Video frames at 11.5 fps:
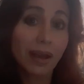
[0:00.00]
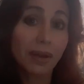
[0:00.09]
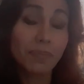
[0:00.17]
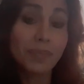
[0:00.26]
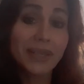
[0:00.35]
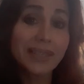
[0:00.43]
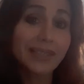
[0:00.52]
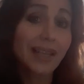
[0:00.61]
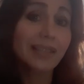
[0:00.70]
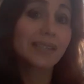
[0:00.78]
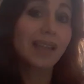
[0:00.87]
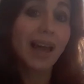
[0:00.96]

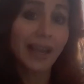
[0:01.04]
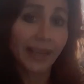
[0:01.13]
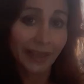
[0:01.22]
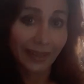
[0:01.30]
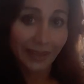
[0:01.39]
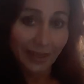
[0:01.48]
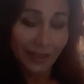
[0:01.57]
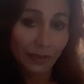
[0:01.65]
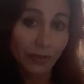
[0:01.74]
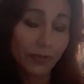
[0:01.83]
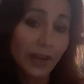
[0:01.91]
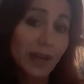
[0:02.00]
misaligned
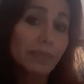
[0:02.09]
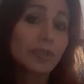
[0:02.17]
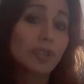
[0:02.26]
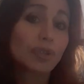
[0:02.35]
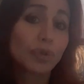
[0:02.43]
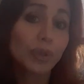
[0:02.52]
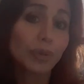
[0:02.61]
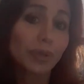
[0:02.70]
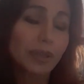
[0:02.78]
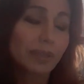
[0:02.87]
from the truth,